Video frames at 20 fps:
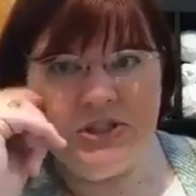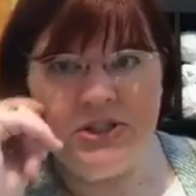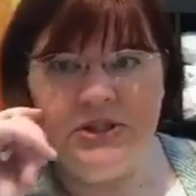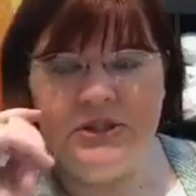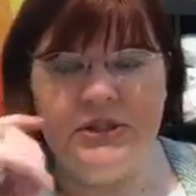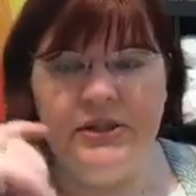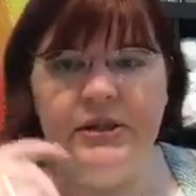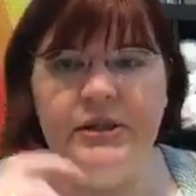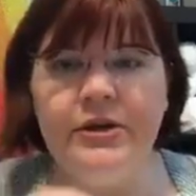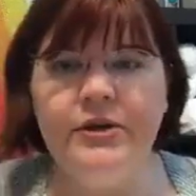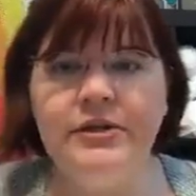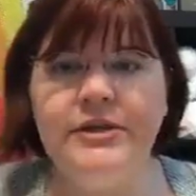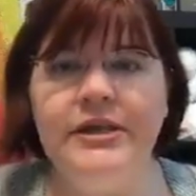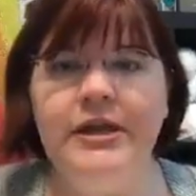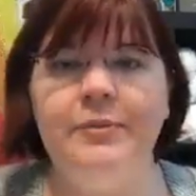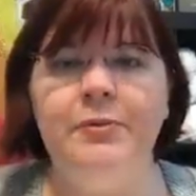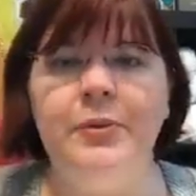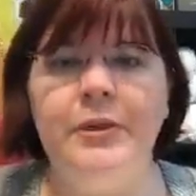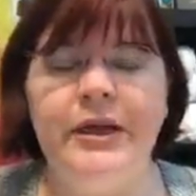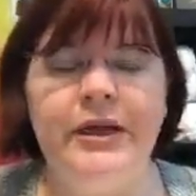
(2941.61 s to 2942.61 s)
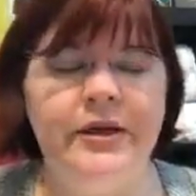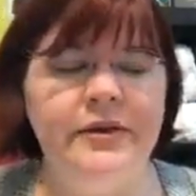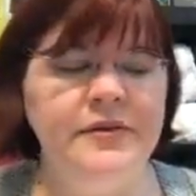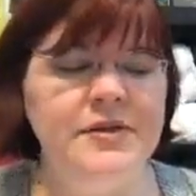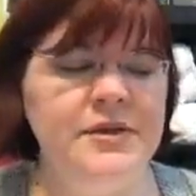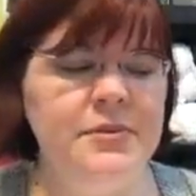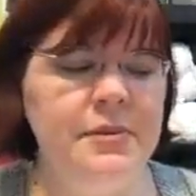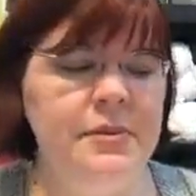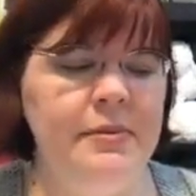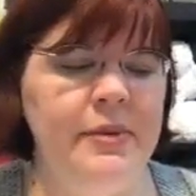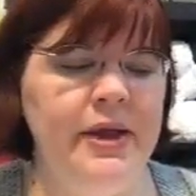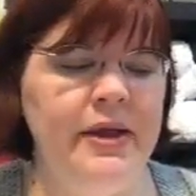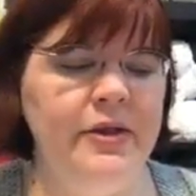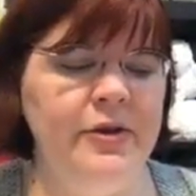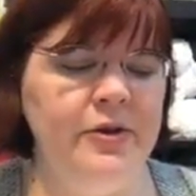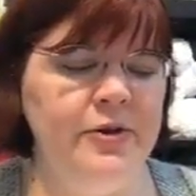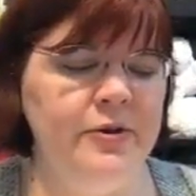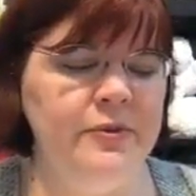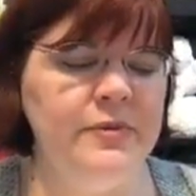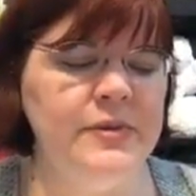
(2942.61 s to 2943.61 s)
just a little sampling of some of my
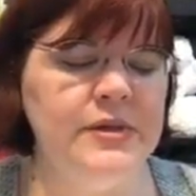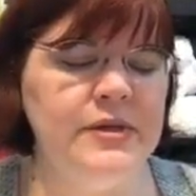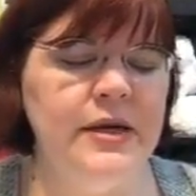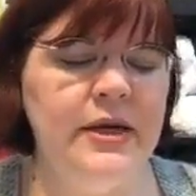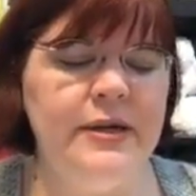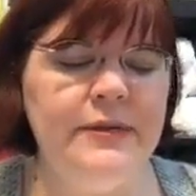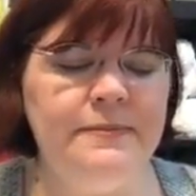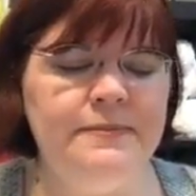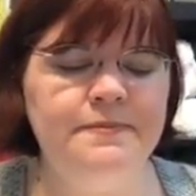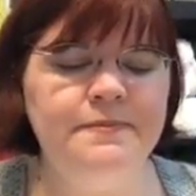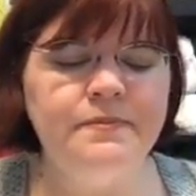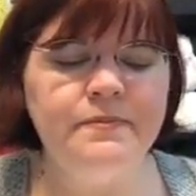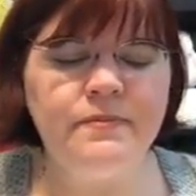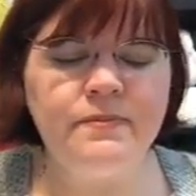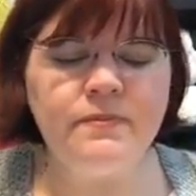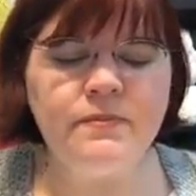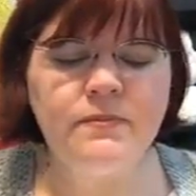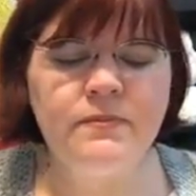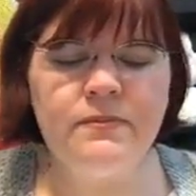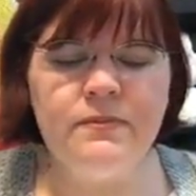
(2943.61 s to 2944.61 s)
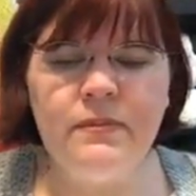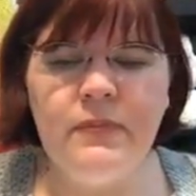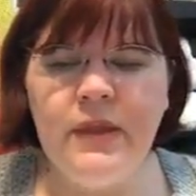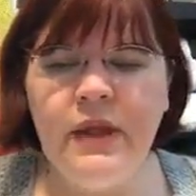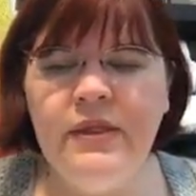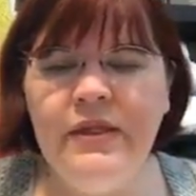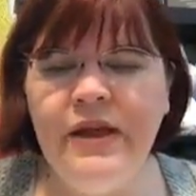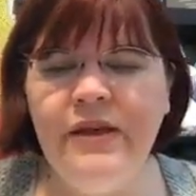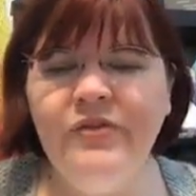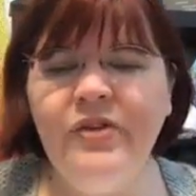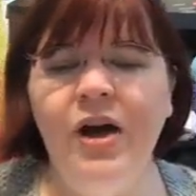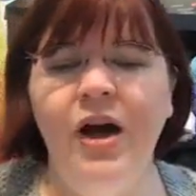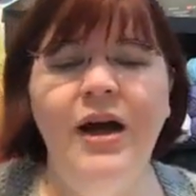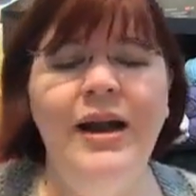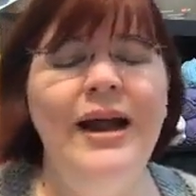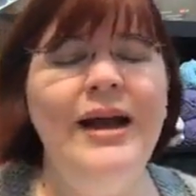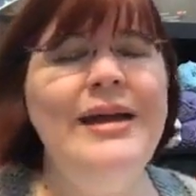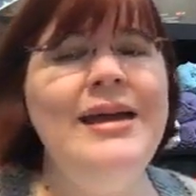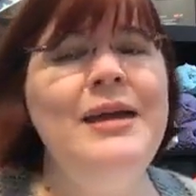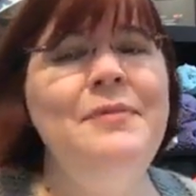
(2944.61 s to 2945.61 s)
looms um, that I've got.
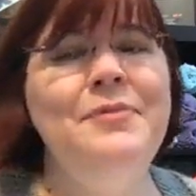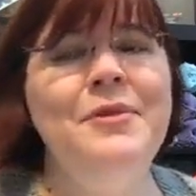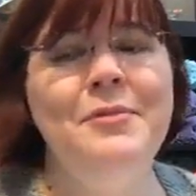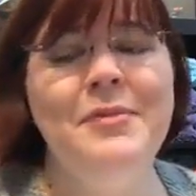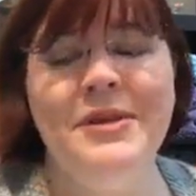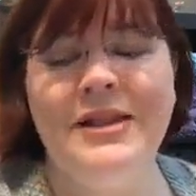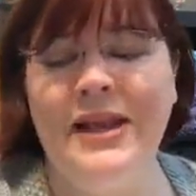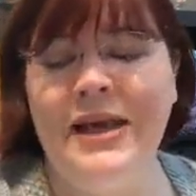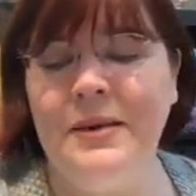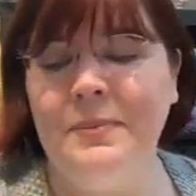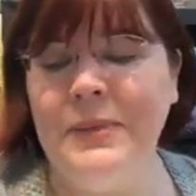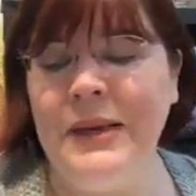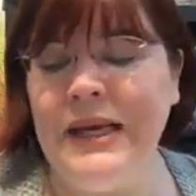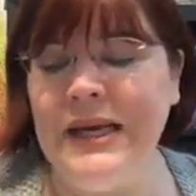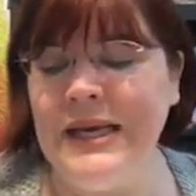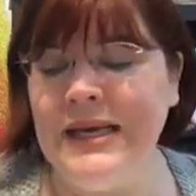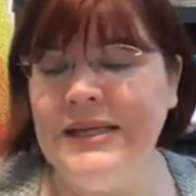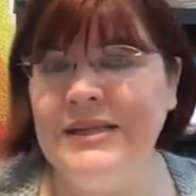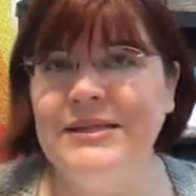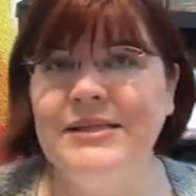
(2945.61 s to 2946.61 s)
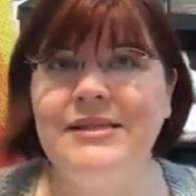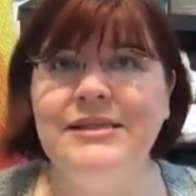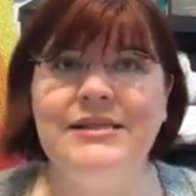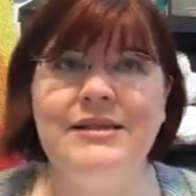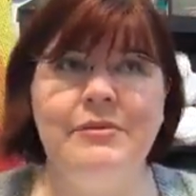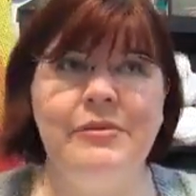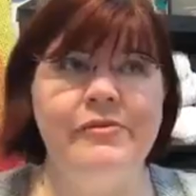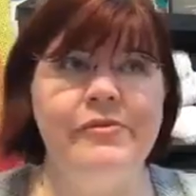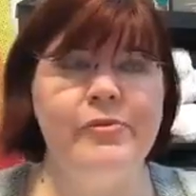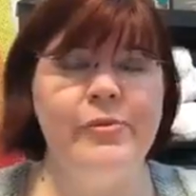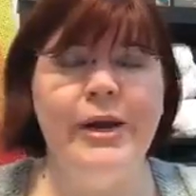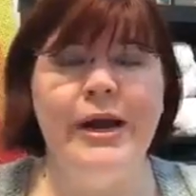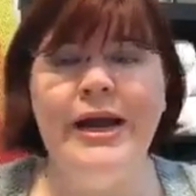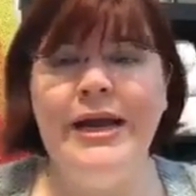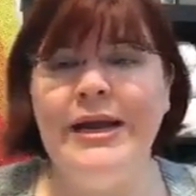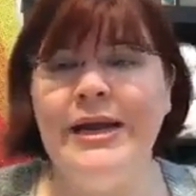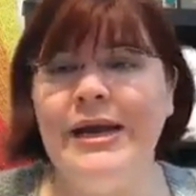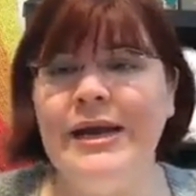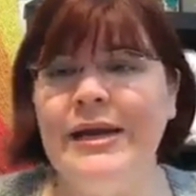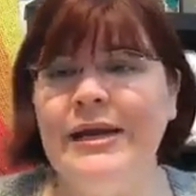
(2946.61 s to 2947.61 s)
I keep them in like bins, and some of them are
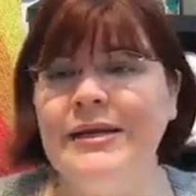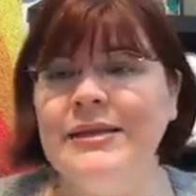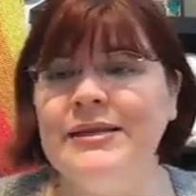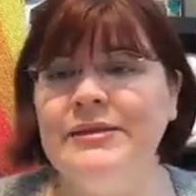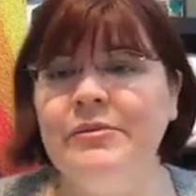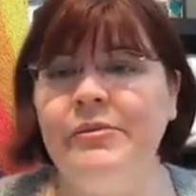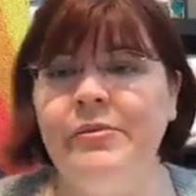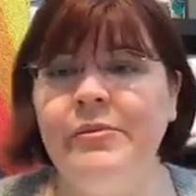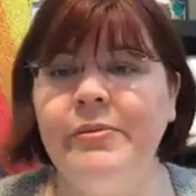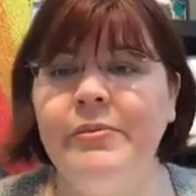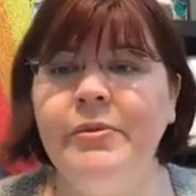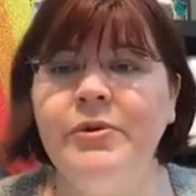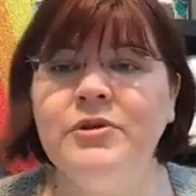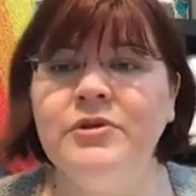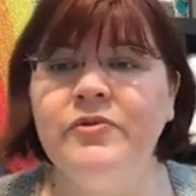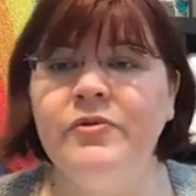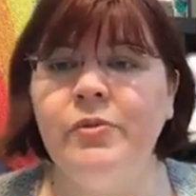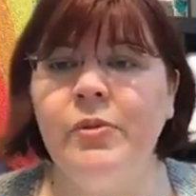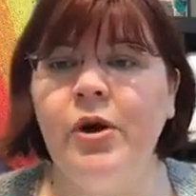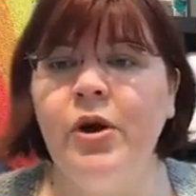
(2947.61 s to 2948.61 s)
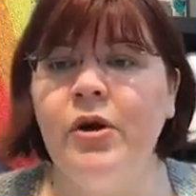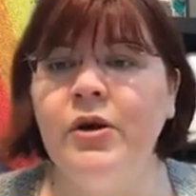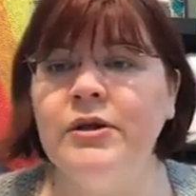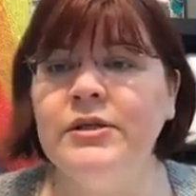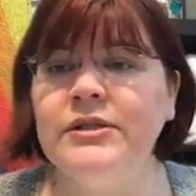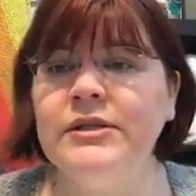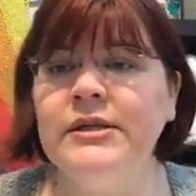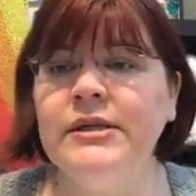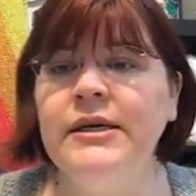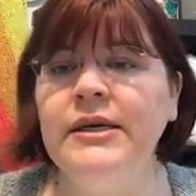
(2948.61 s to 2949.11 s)
hanging, and some most of them aren't.